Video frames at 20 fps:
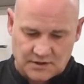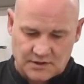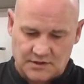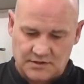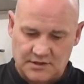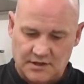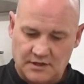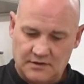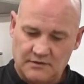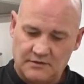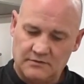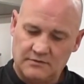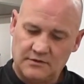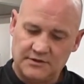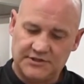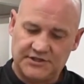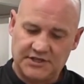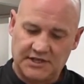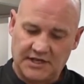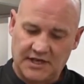So
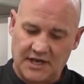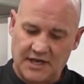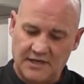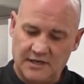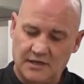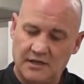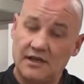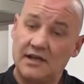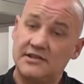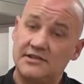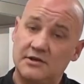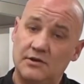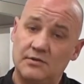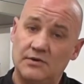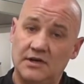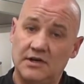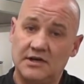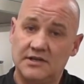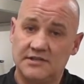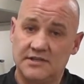once again, as
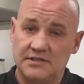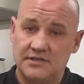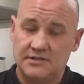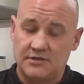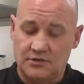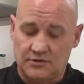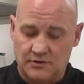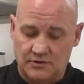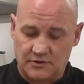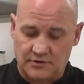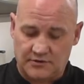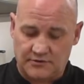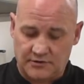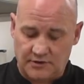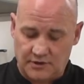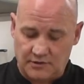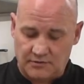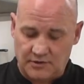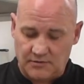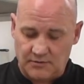I talked
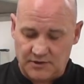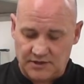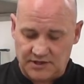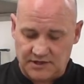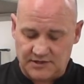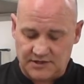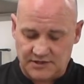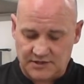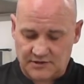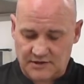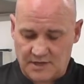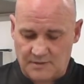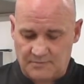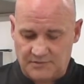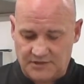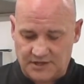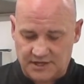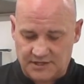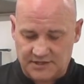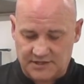through when we did the
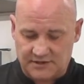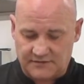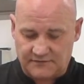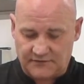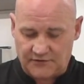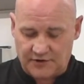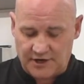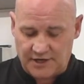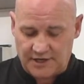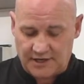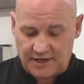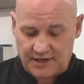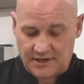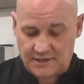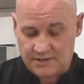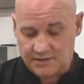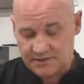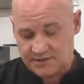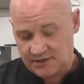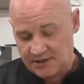scrambled eggs and the fried
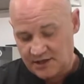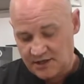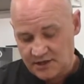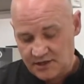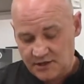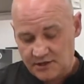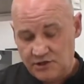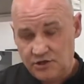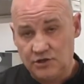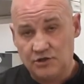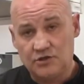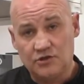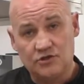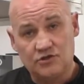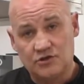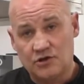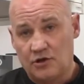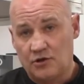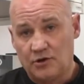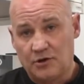eggs, you
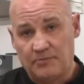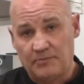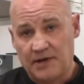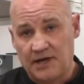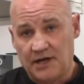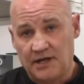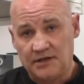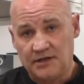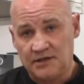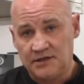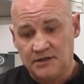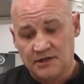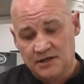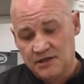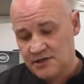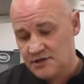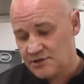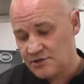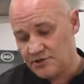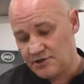control the pan,
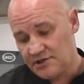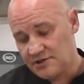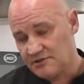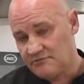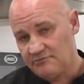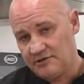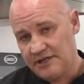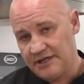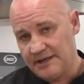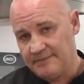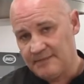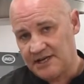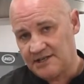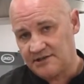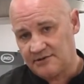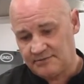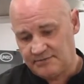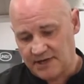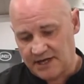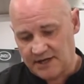so it doesn't really
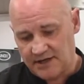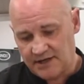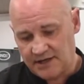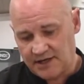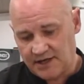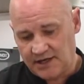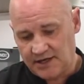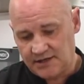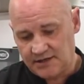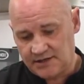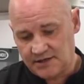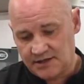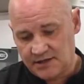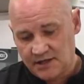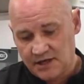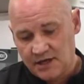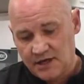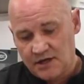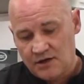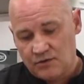matter about the heat.
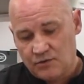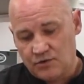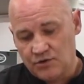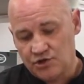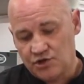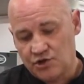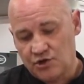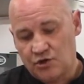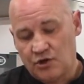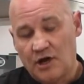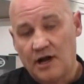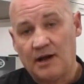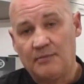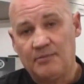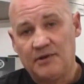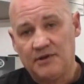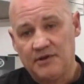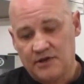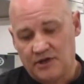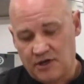Once you're
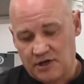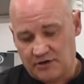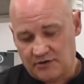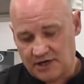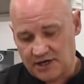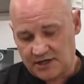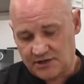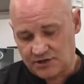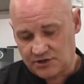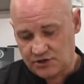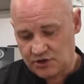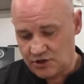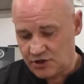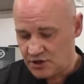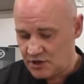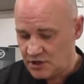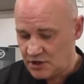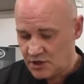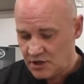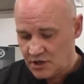happy that your egg's
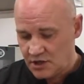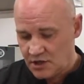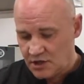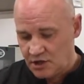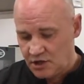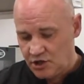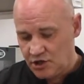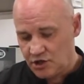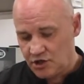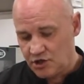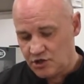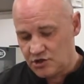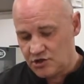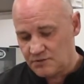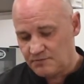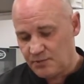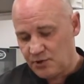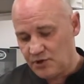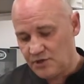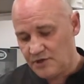done, you can
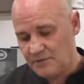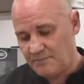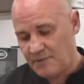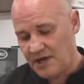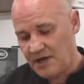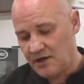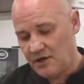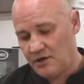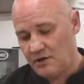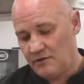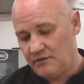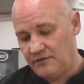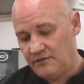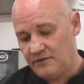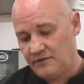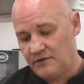just pull your pan off,